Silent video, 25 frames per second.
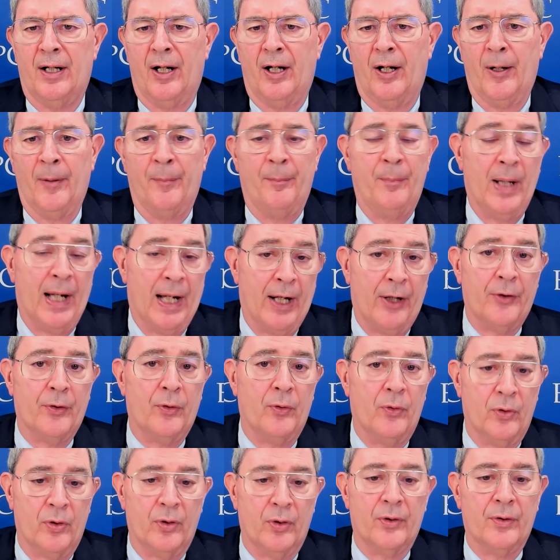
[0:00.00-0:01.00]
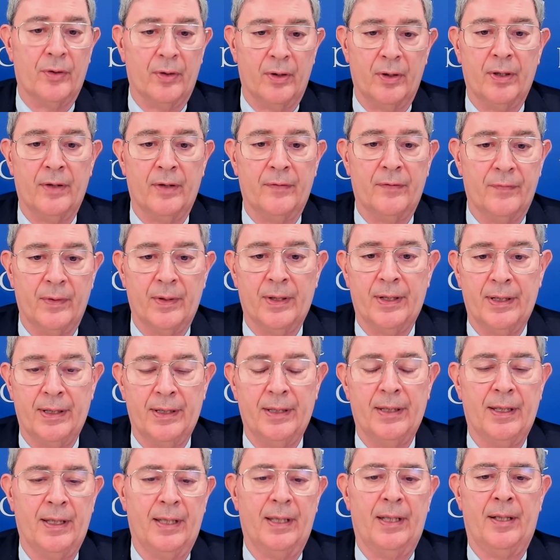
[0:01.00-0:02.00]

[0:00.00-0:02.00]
about ordered liberty